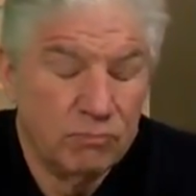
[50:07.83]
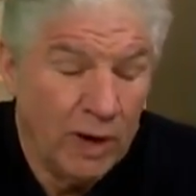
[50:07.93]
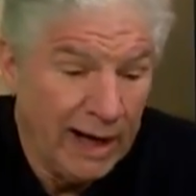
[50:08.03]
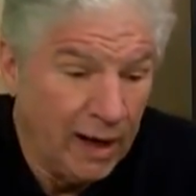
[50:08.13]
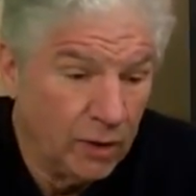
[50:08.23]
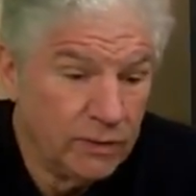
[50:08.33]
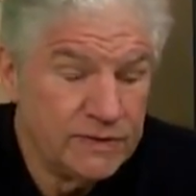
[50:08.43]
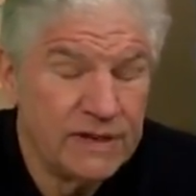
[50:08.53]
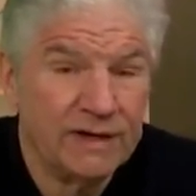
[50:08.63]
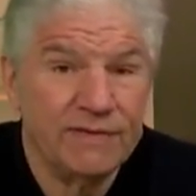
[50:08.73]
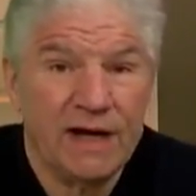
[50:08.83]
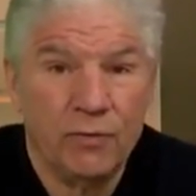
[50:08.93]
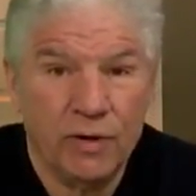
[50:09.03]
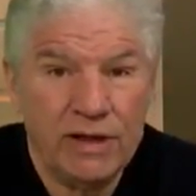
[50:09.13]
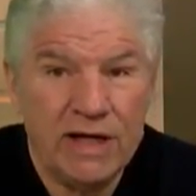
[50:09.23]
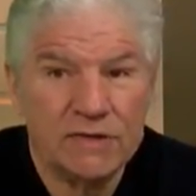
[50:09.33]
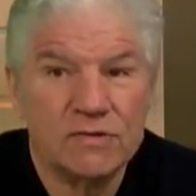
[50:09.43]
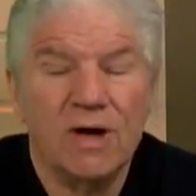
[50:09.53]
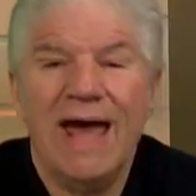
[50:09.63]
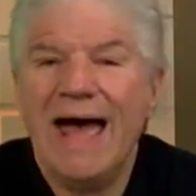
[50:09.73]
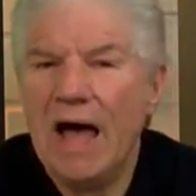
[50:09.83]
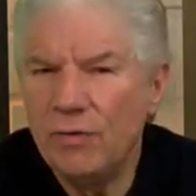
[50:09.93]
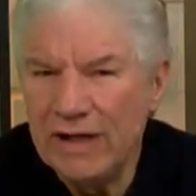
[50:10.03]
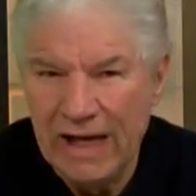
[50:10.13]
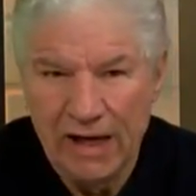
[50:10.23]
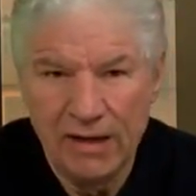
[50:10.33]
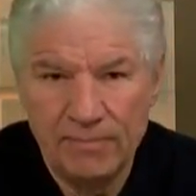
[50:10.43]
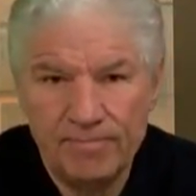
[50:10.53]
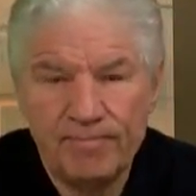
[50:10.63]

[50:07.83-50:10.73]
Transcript: Wow, he's got thyroid cancer. How'd he get it?